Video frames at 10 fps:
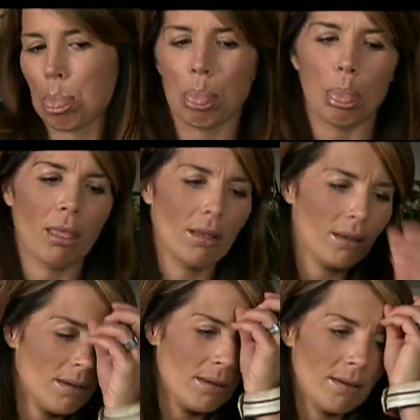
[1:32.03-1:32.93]

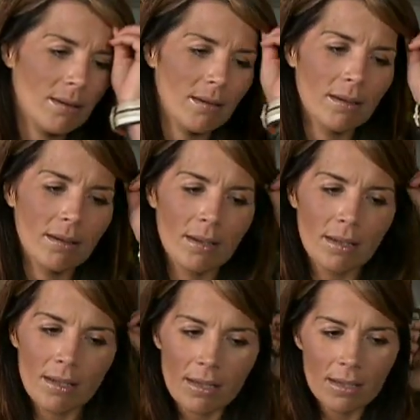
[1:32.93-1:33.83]
(no one is talking)